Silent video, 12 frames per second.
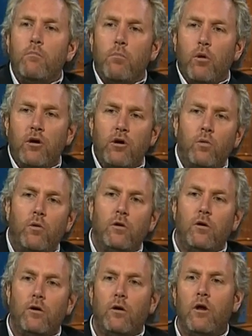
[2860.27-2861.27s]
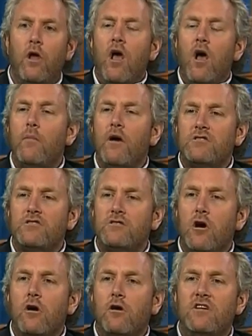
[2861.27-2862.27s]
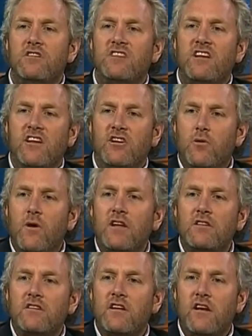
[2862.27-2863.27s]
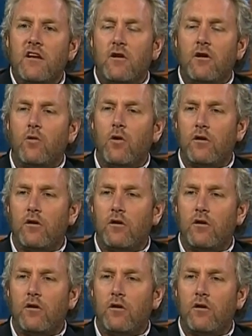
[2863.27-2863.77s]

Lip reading: In the book, you will learn about Saul Alinsky translating